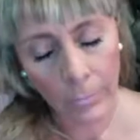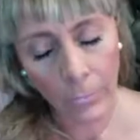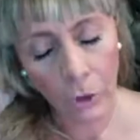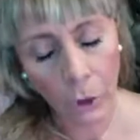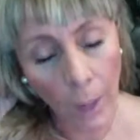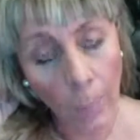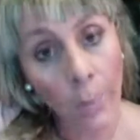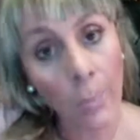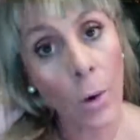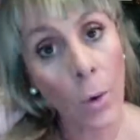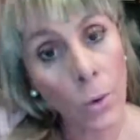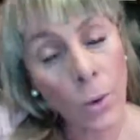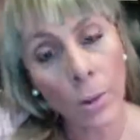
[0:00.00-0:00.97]
Trap
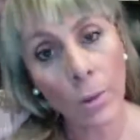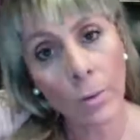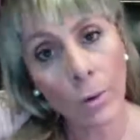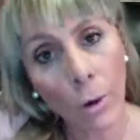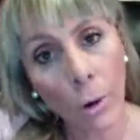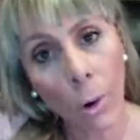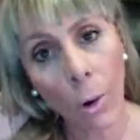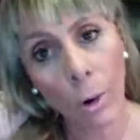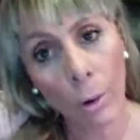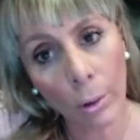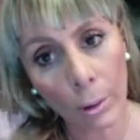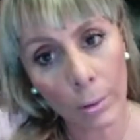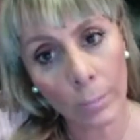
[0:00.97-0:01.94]
emotion of
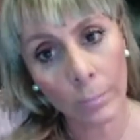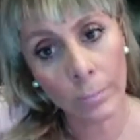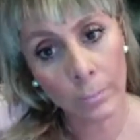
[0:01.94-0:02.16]
horror.